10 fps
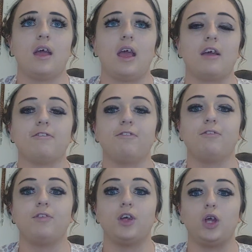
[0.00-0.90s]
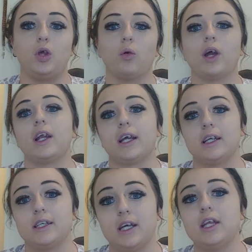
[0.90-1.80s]
if you're going to
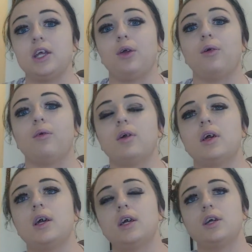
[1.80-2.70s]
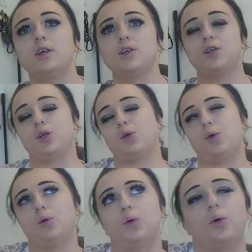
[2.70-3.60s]
continue
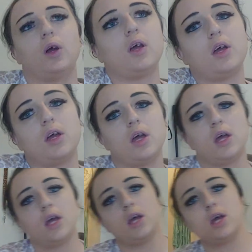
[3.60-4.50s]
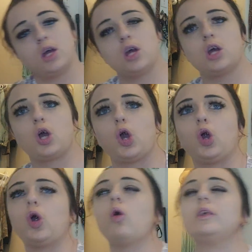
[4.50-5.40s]
to
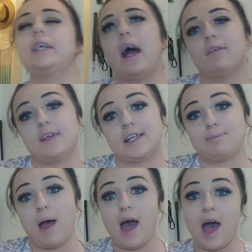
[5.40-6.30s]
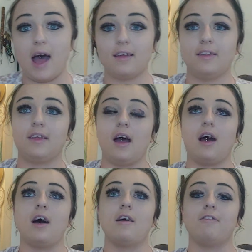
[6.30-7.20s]
go down this path
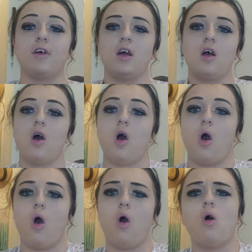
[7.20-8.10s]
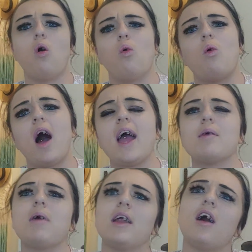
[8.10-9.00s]
of, oh, why
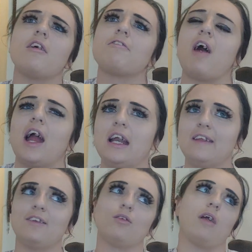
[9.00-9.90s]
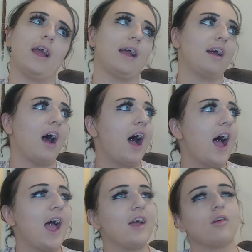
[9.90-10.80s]
am I not finding the right
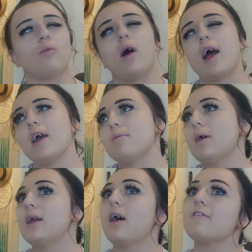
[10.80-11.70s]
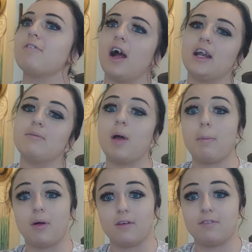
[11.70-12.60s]
guy? Or why am I not finding my
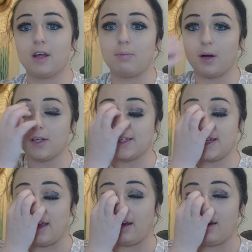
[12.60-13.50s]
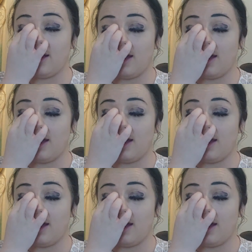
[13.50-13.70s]
perfect person?